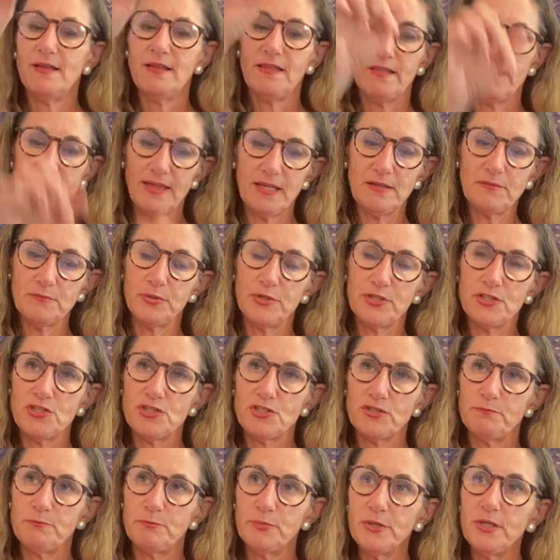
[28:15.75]
Then
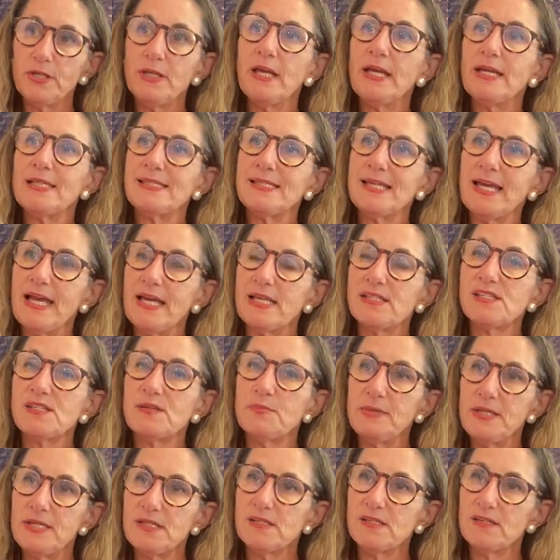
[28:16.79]
put, put a
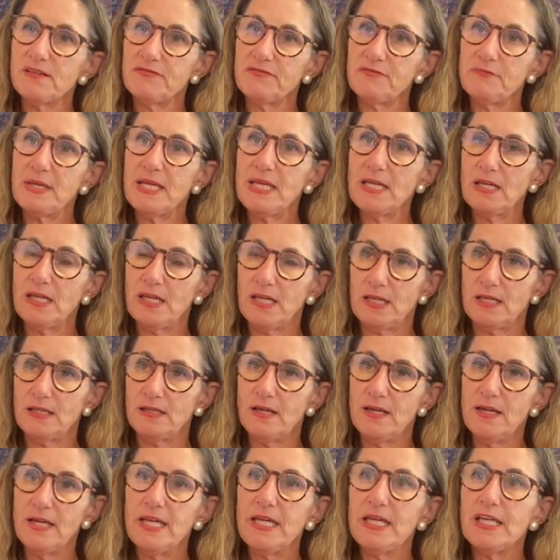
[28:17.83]
test piece of meat
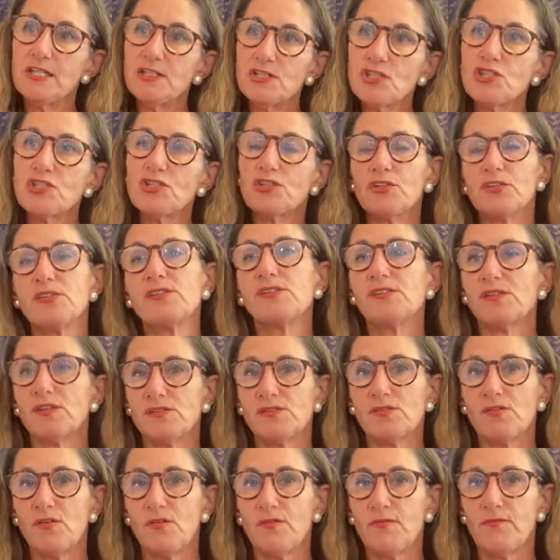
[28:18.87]
in. It should
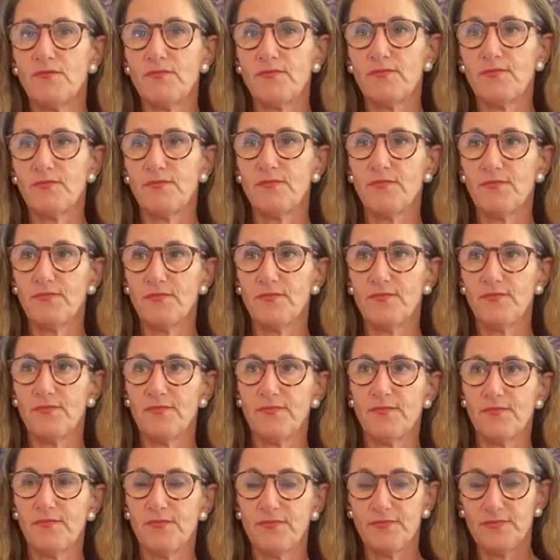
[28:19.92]
sizzle.
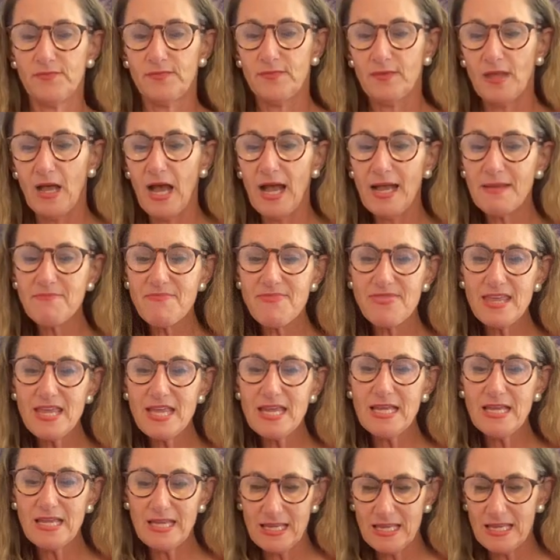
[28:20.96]
I'm,
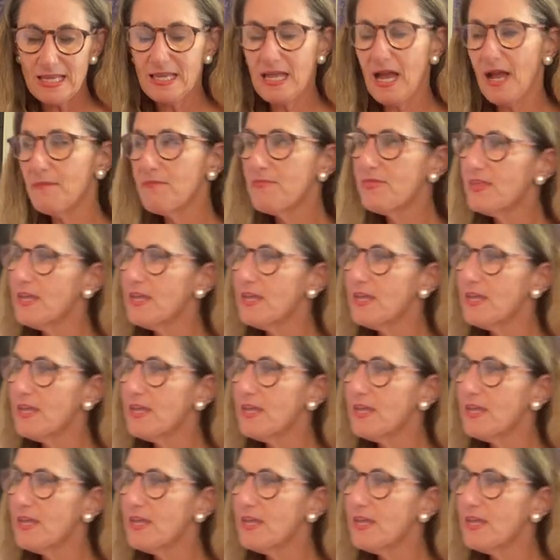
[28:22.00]
think, I'm